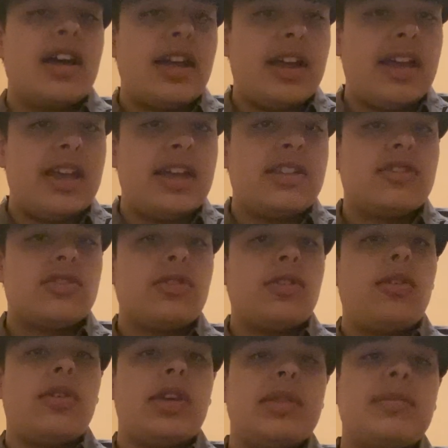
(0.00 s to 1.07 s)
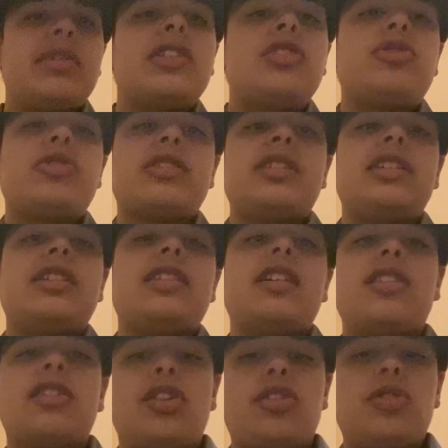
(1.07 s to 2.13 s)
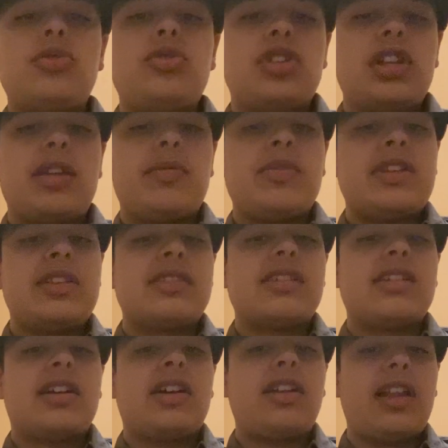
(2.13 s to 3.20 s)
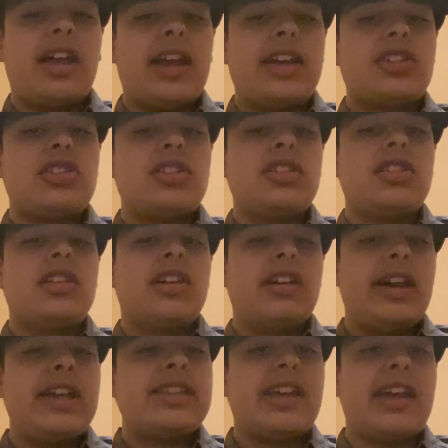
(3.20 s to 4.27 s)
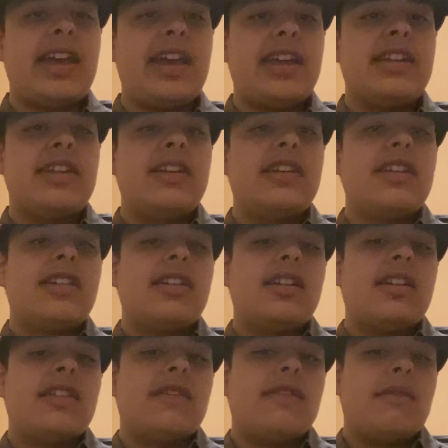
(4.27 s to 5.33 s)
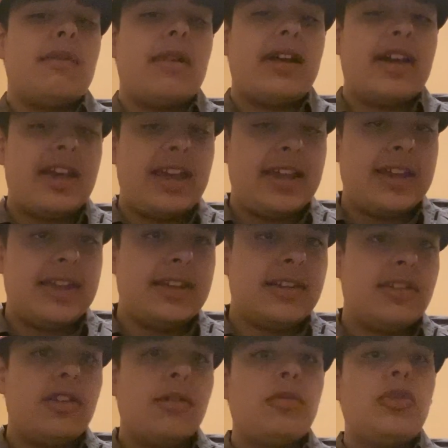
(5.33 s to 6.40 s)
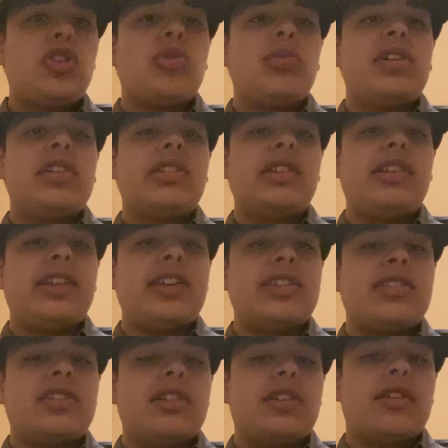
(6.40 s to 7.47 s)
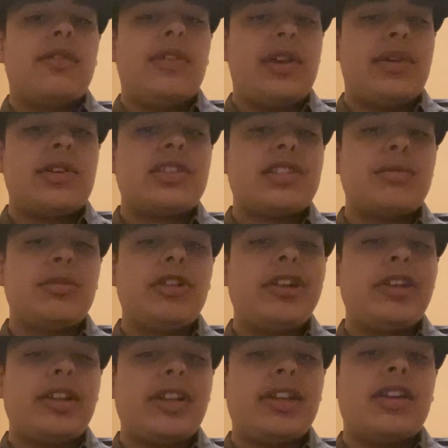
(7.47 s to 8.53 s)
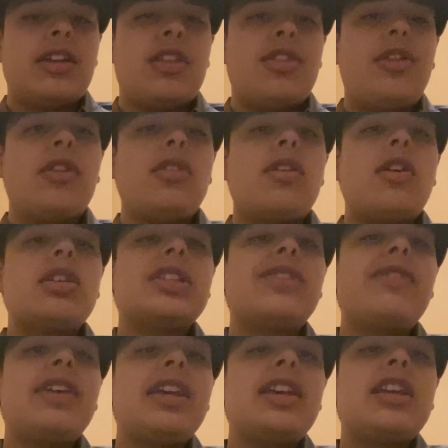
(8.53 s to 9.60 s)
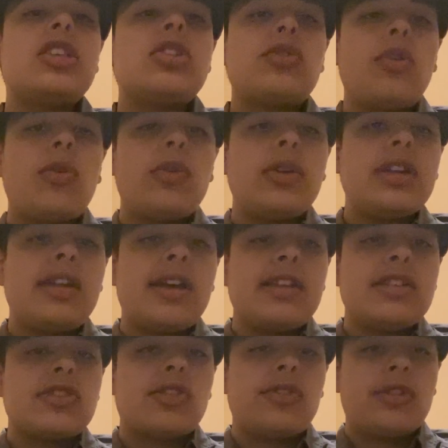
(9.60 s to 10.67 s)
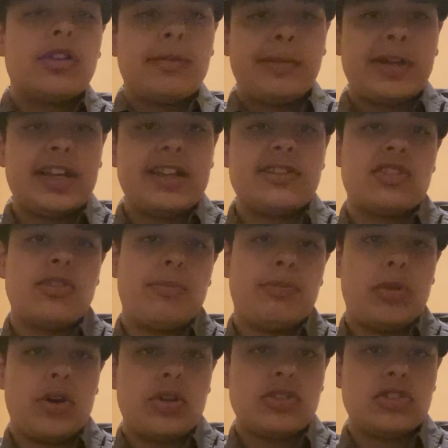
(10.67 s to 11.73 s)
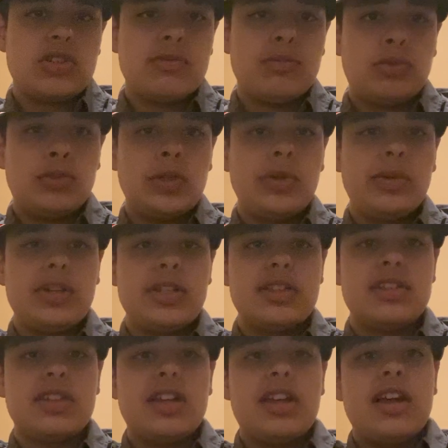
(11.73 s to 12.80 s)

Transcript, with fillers: And so it'd be interesting, the two champions clashing head-to-head. -head. And number three on the list very similarly, the Las Vegas Golden Knights going up against the Boston Bruins.